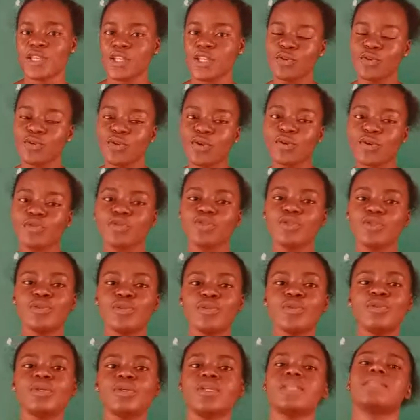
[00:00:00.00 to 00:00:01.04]
they go
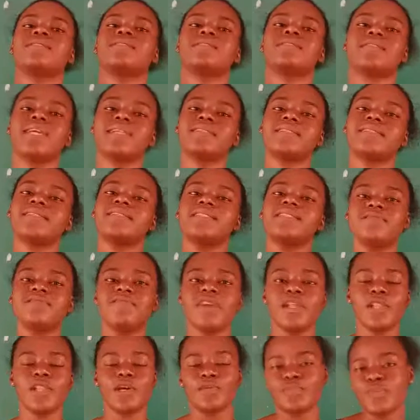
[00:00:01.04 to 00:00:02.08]
through certain
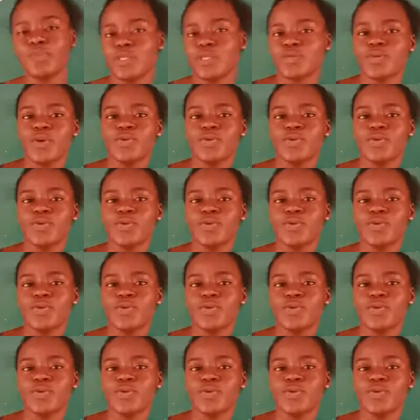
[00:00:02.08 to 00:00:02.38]
development.